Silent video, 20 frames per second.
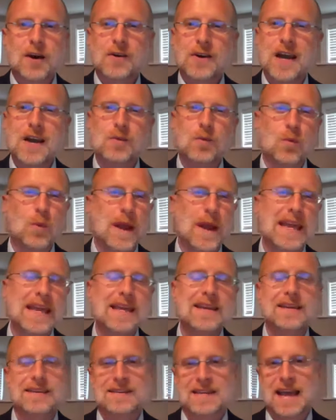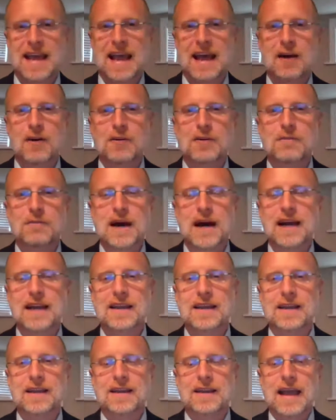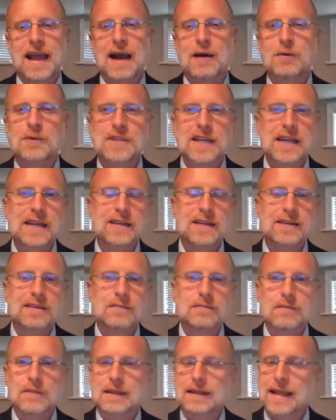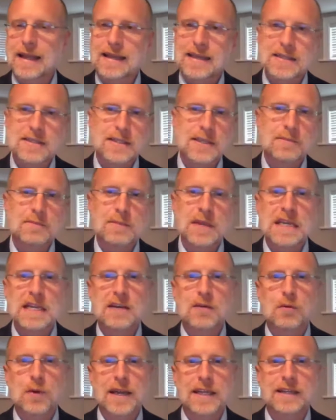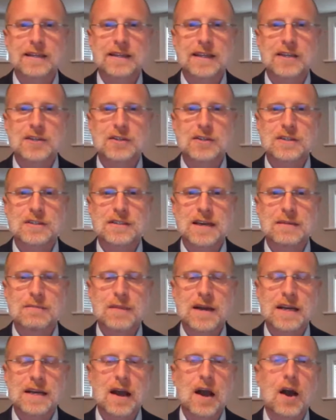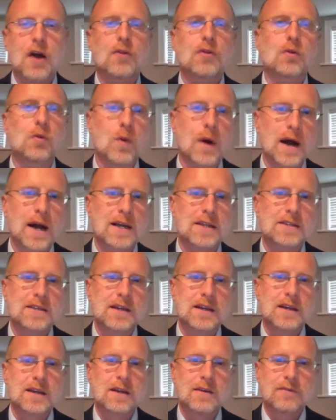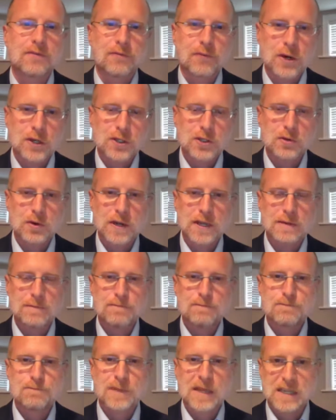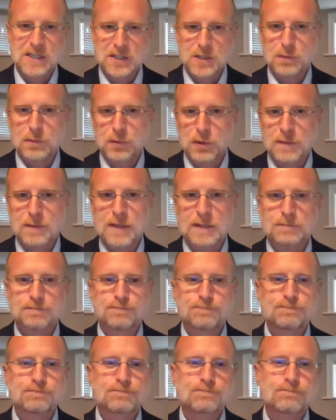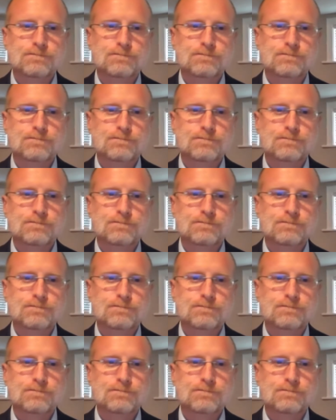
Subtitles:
are not weighed down by outdated legacy media regulations that might otherwise frustrate its deployment.